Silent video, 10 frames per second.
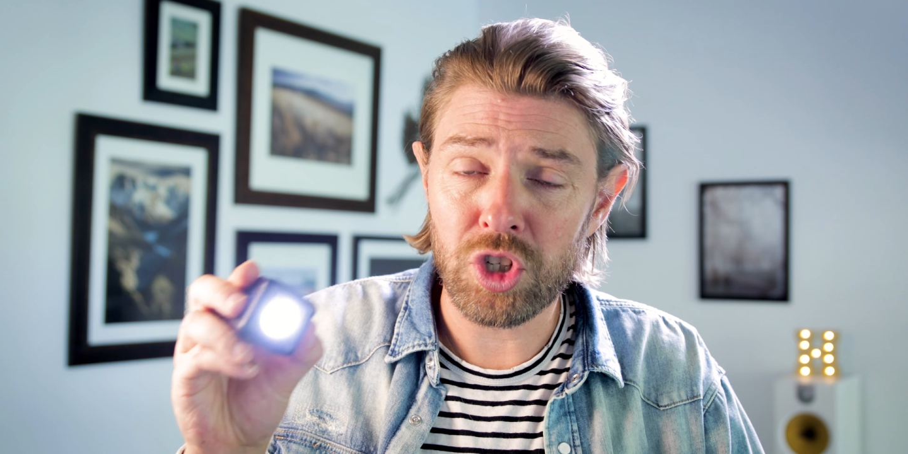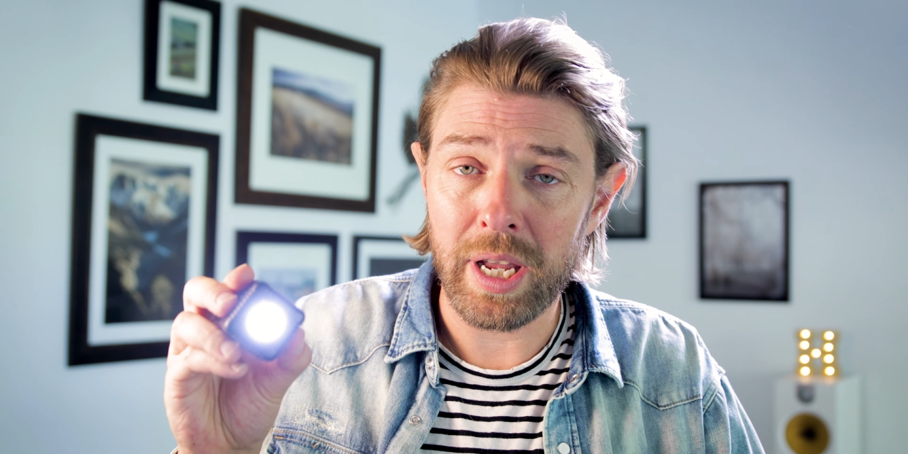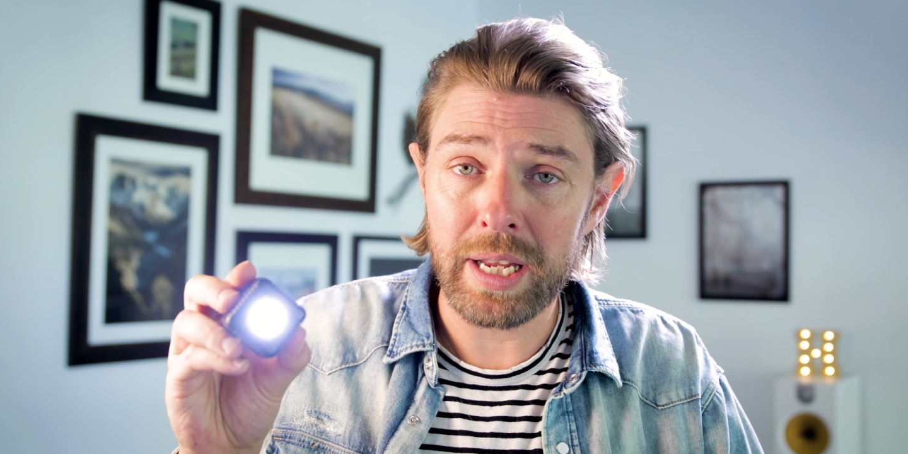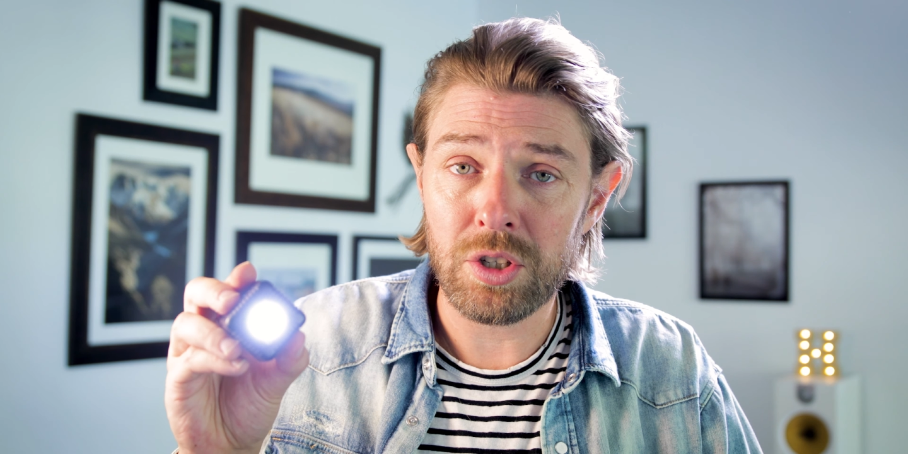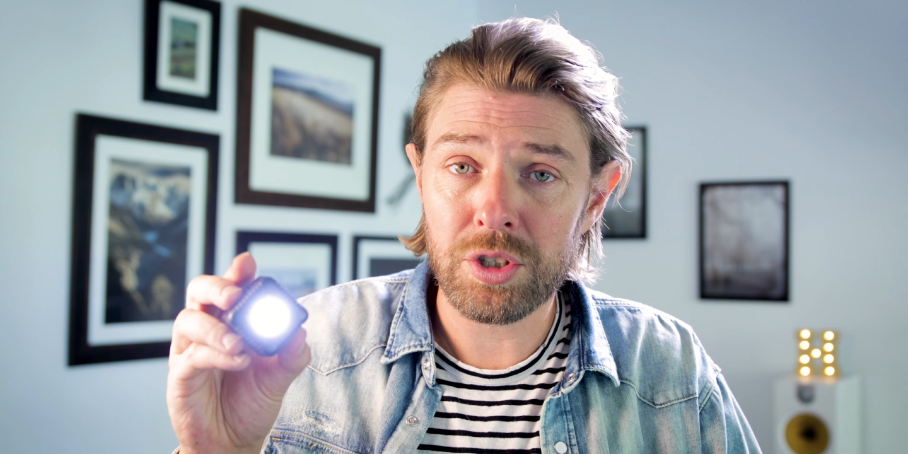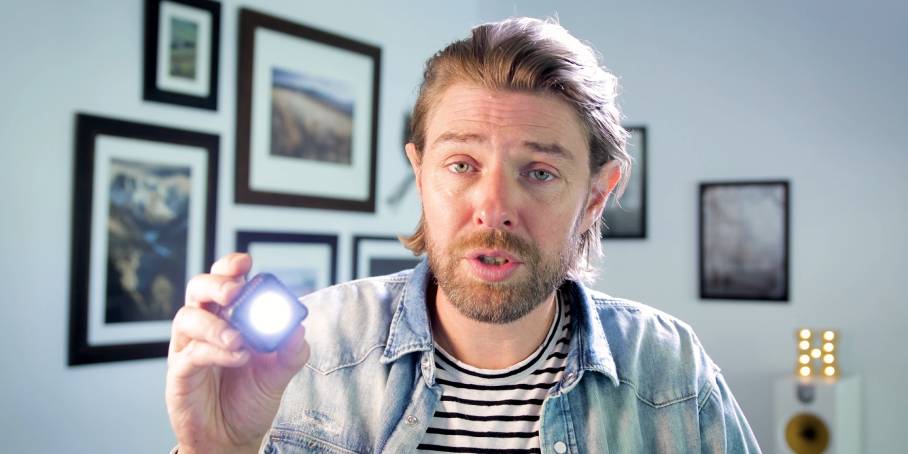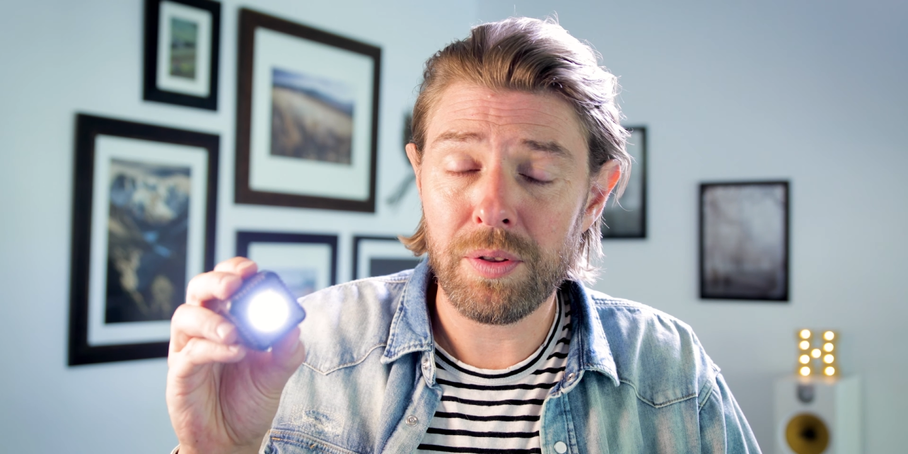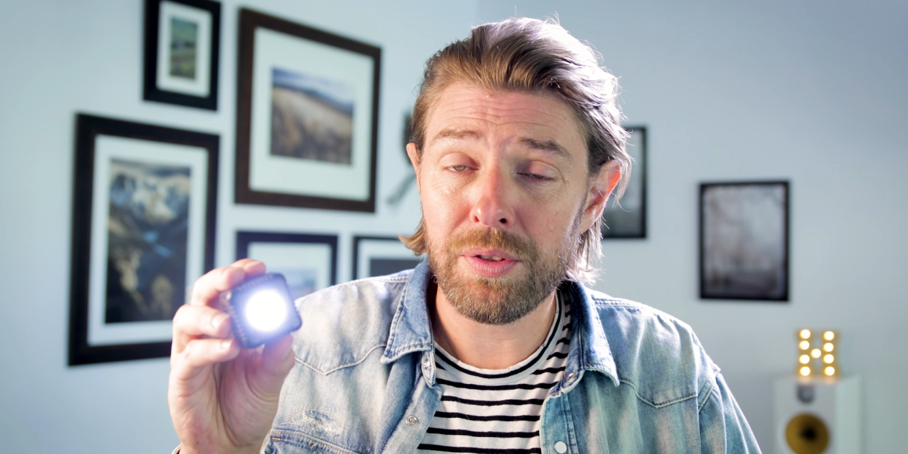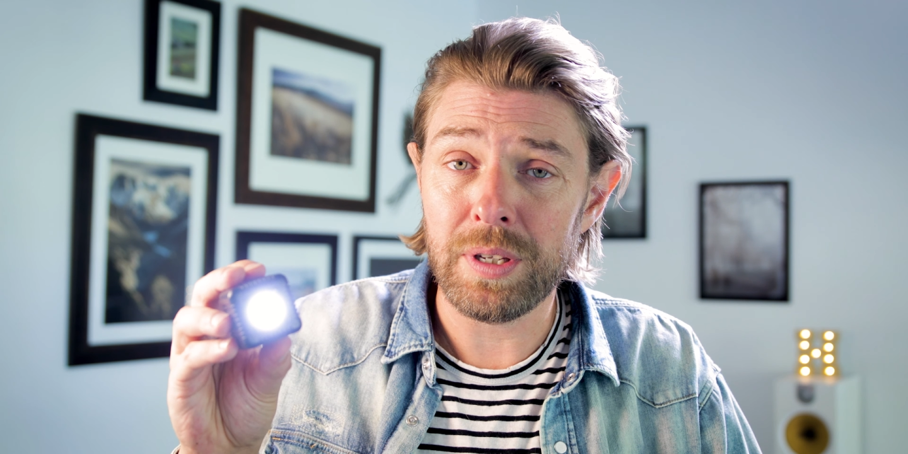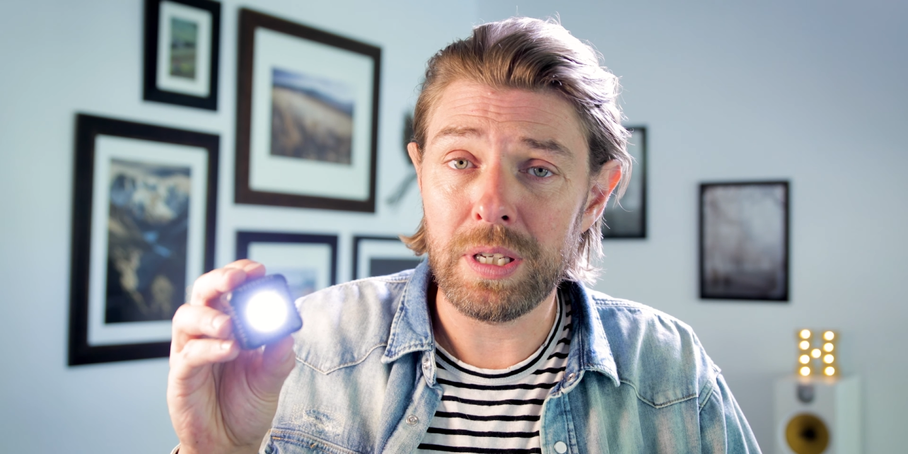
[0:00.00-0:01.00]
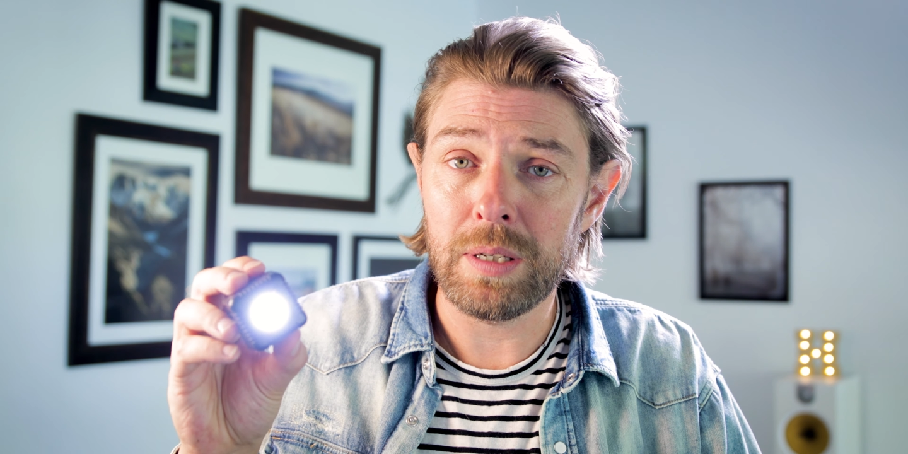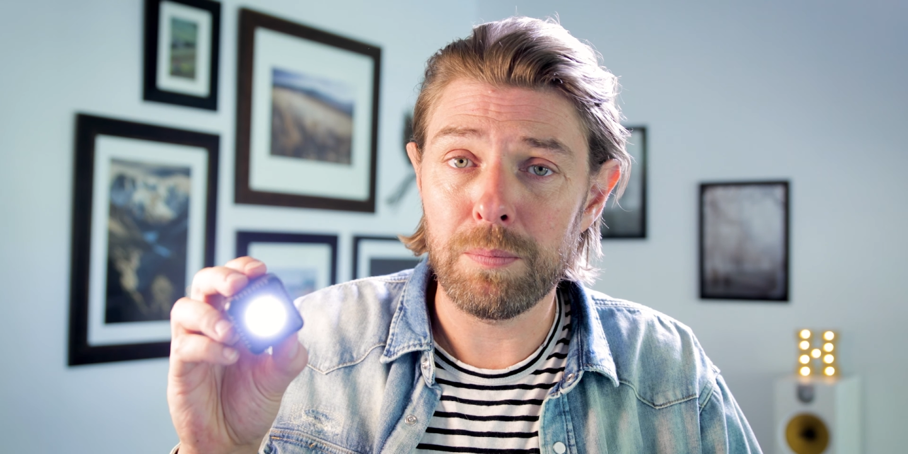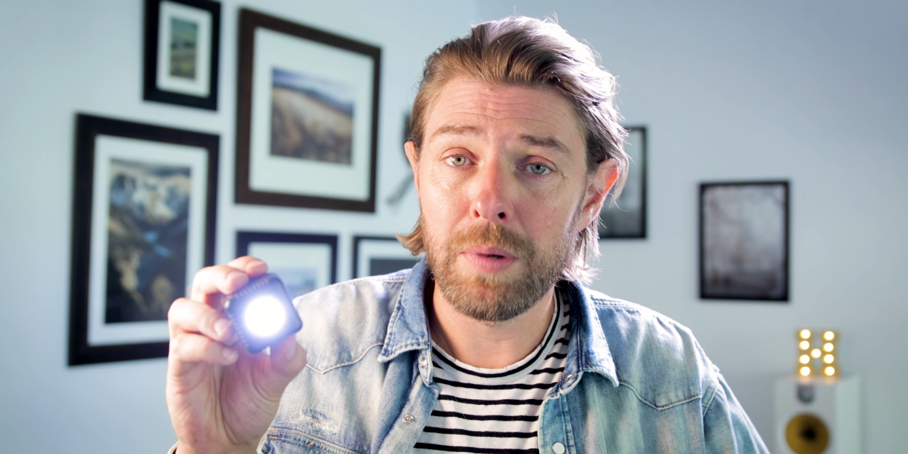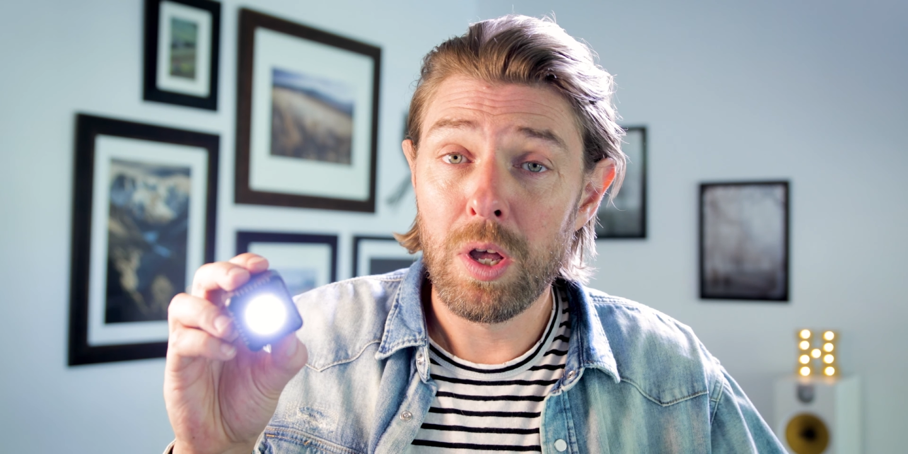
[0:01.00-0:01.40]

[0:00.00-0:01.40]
change the